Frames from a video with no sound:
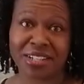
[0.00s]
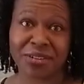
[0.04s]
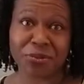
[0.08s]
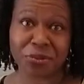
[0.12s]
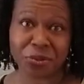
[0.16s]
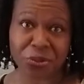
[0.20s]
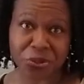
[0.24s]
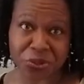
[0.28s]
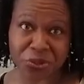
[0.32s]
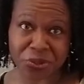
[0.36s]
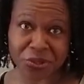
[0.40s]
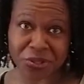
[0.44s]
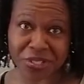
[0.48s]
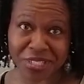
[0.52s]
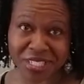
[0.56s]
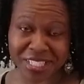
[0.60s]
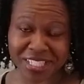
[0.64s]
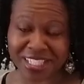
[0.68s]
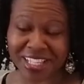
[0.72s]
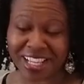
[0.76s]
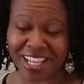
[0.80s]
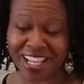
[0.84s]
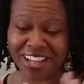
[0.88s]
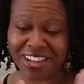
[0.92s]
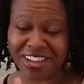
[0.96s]
rules
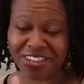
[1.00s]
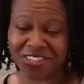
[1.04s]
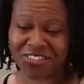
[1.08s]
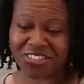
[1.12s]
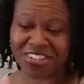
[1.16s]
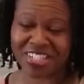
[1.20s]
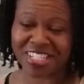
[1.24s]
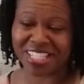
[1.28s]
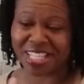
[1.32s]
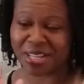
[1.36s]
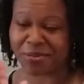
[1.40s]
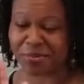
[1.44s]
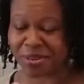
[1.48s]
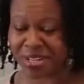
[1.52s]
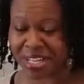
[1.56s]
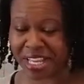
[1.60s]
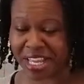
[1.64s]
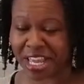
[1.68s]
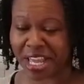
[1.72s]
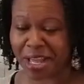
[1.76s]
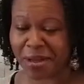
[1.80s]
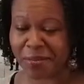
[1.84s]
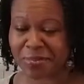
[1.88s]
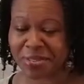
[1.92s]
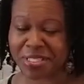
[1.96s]
for summer camp.